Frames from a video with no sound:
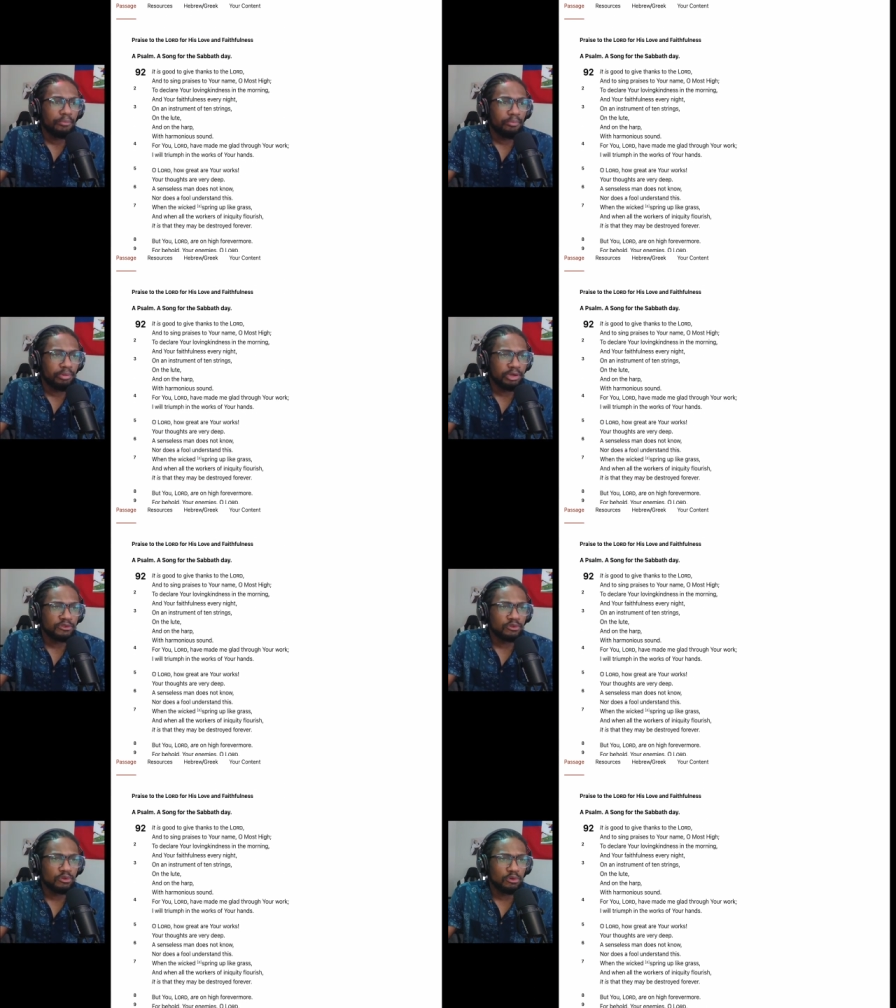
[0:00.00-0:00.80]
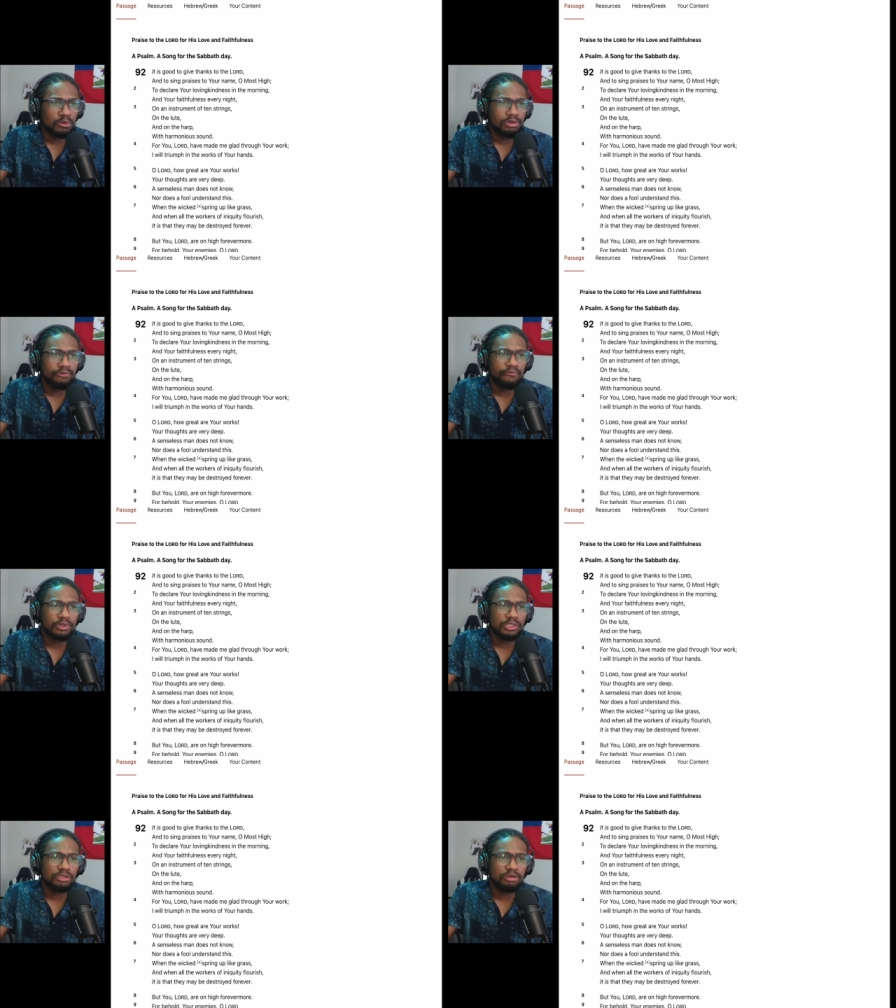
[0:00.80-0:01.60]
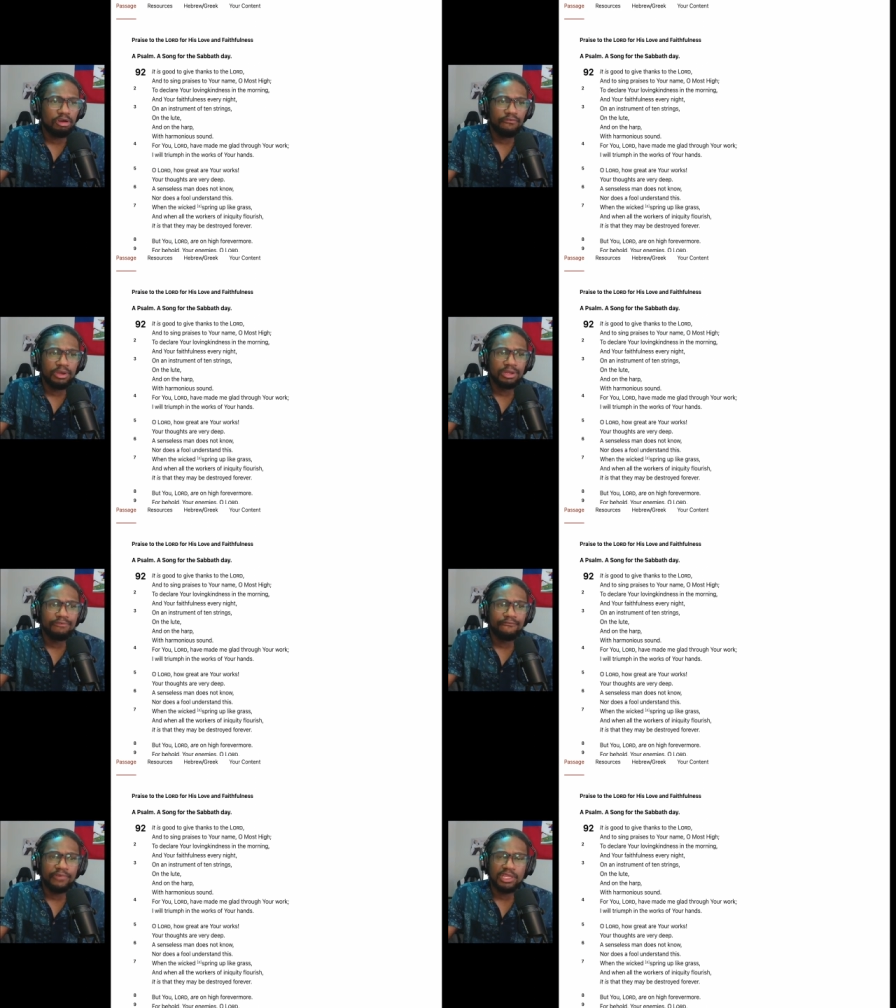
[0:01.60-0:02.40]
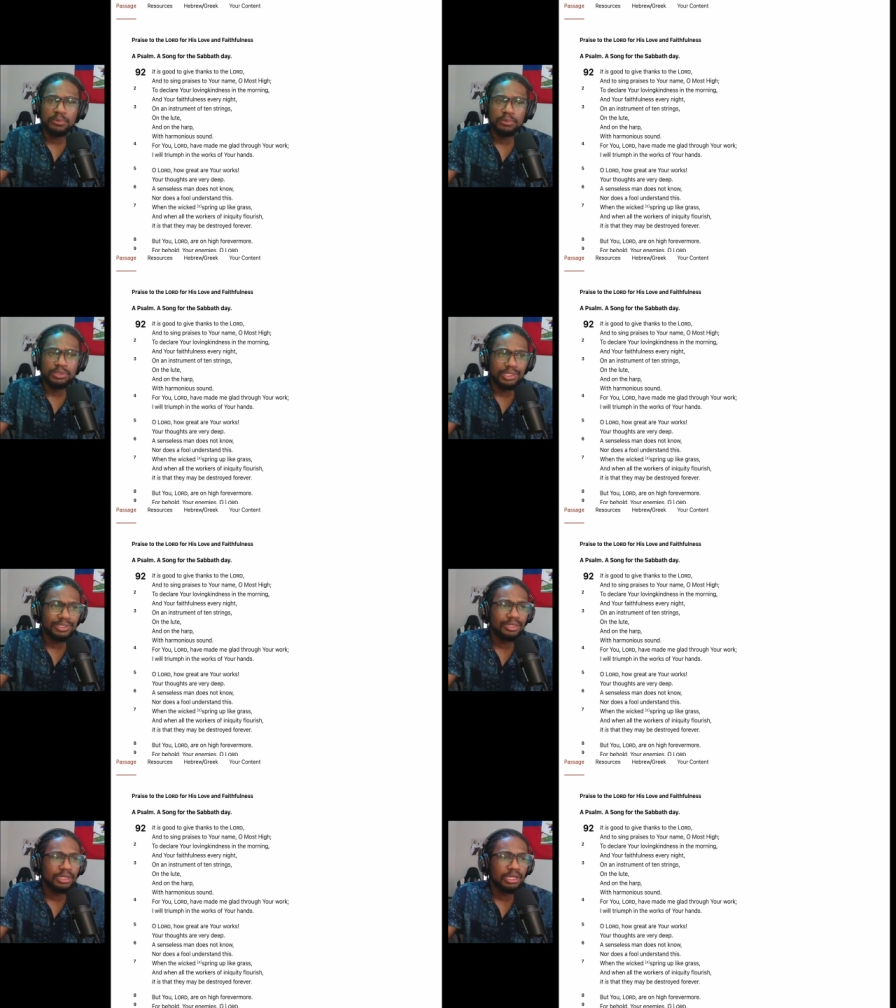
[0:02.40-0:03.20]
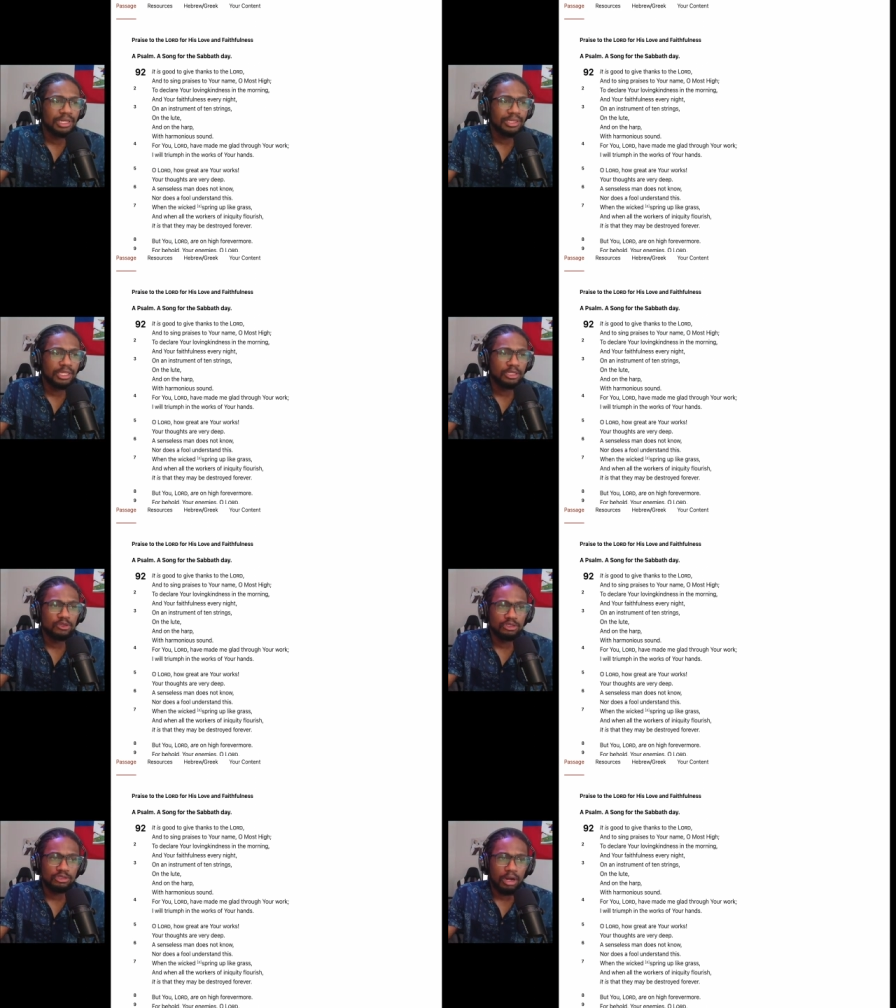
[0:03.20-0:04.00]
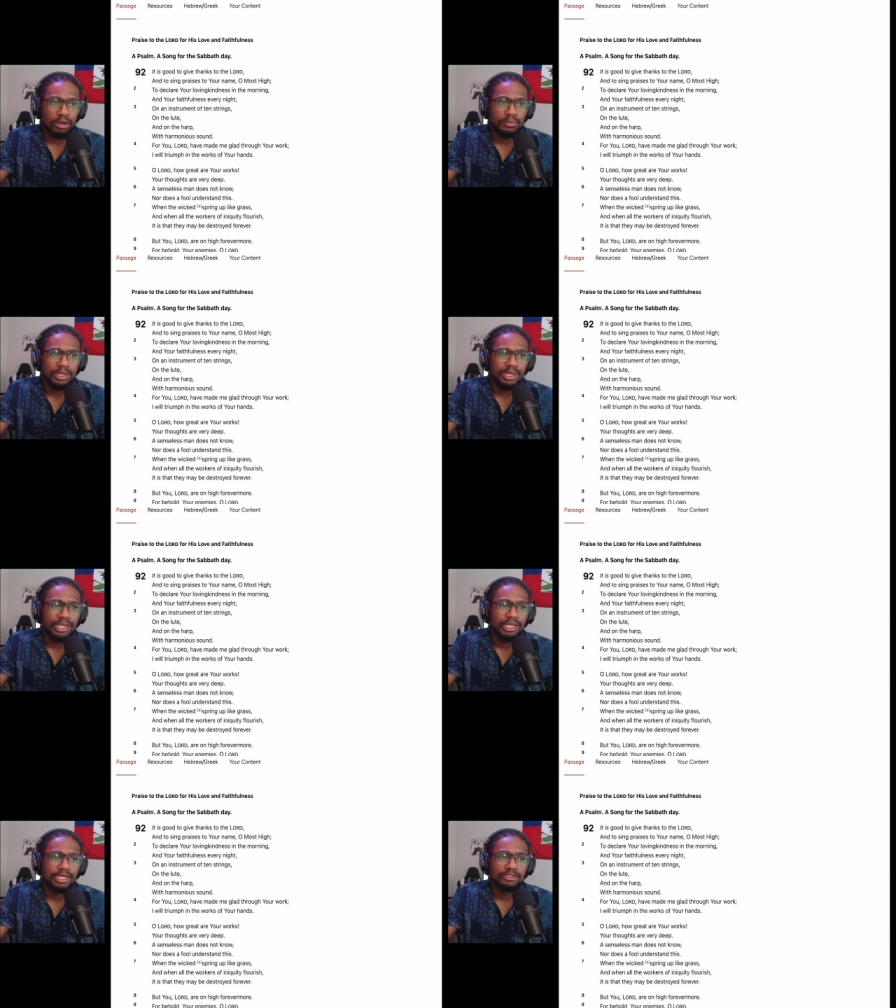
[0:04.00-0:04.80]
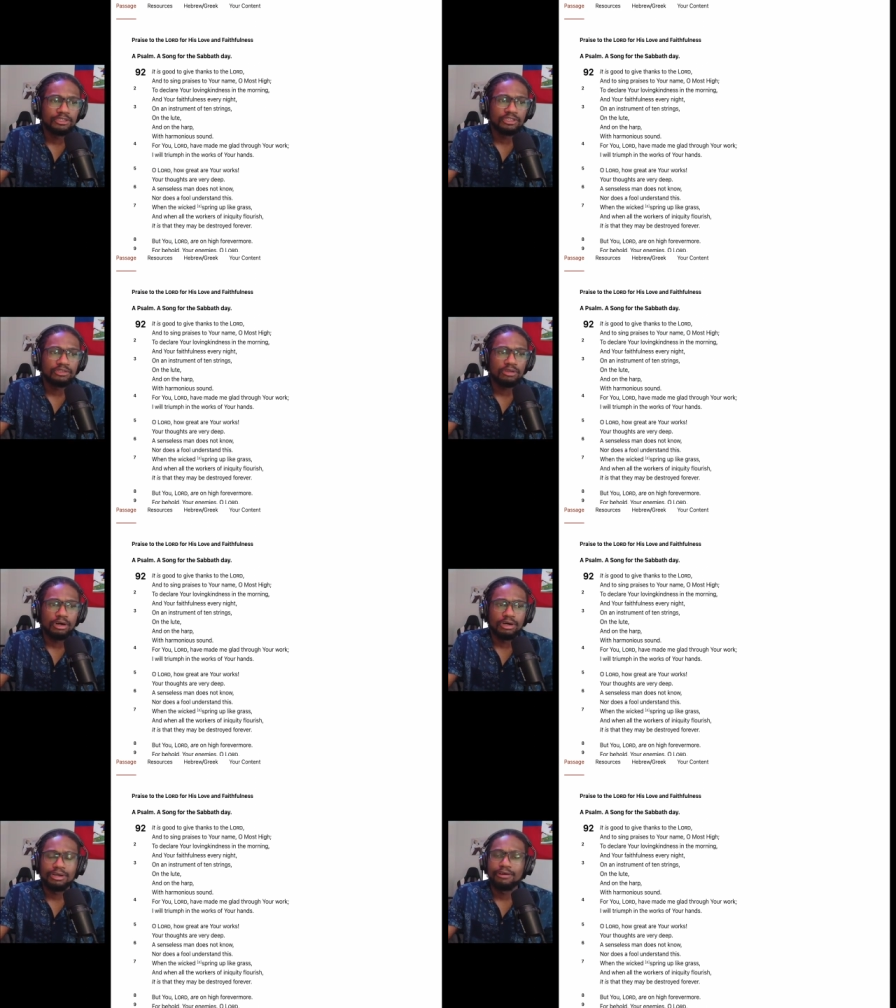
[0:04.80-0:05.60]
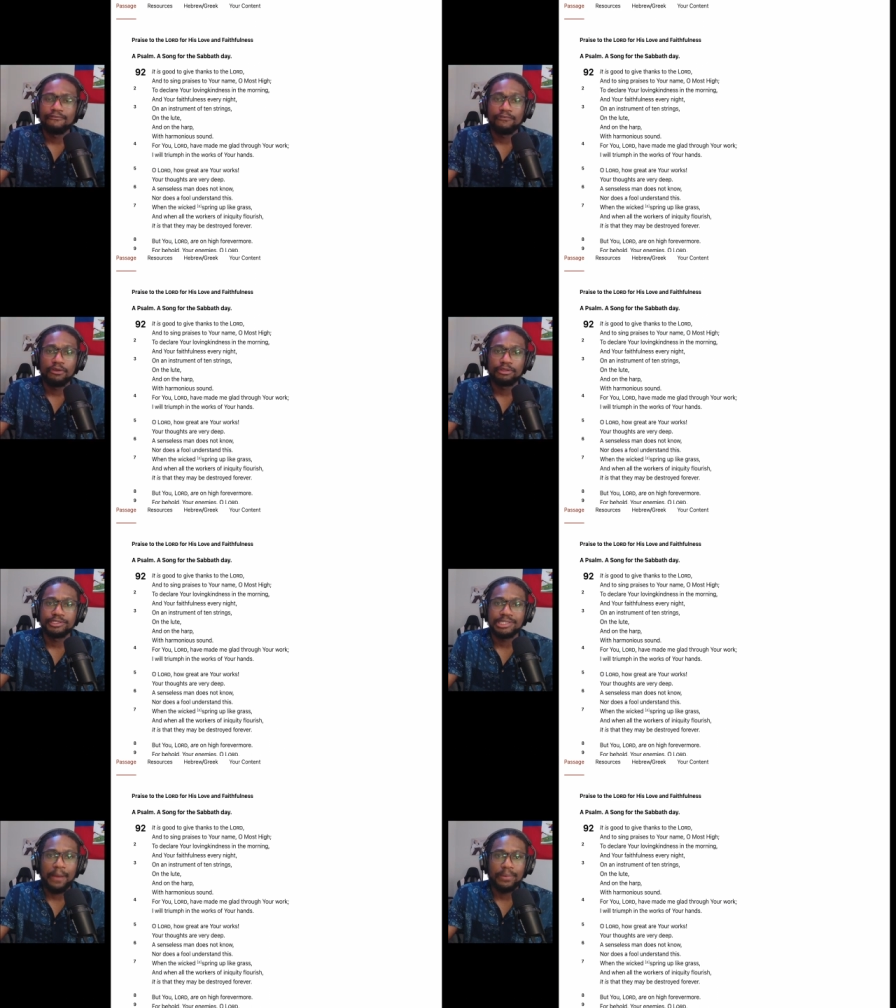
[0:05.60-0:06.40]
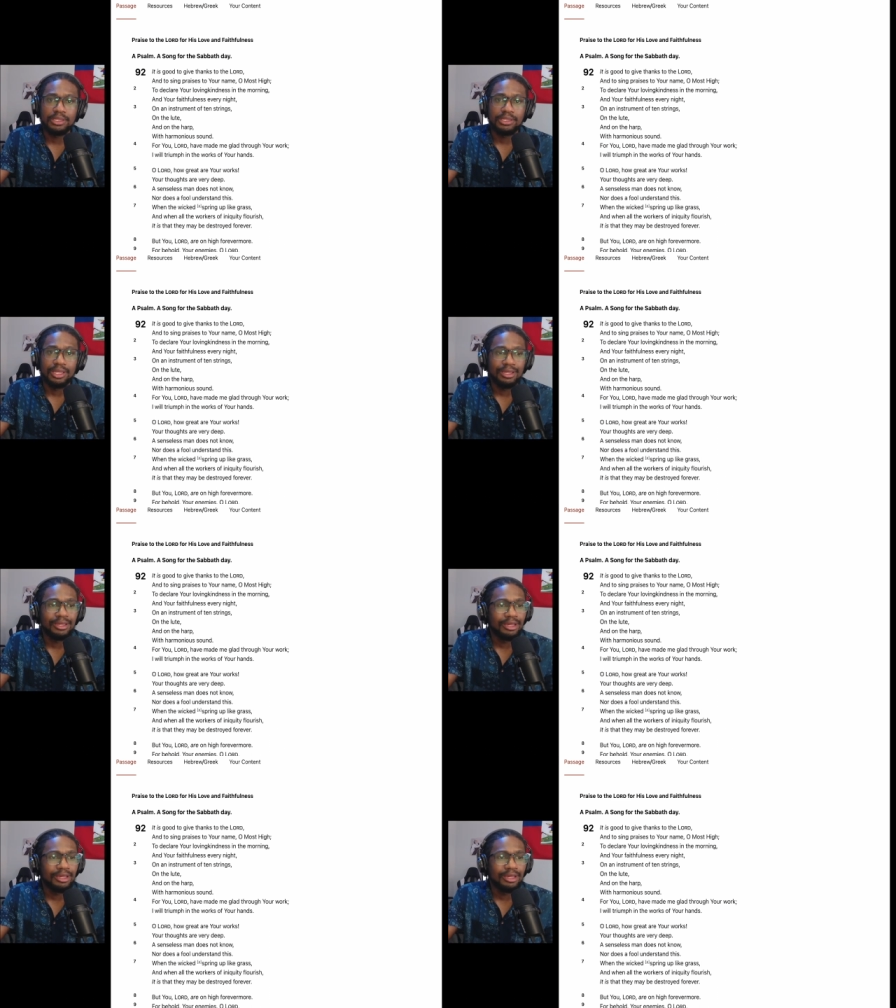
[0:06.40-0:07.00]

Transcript: Praise to the Lord for his love and faithfulness. It's a psalm, it's a song for the Sabbath day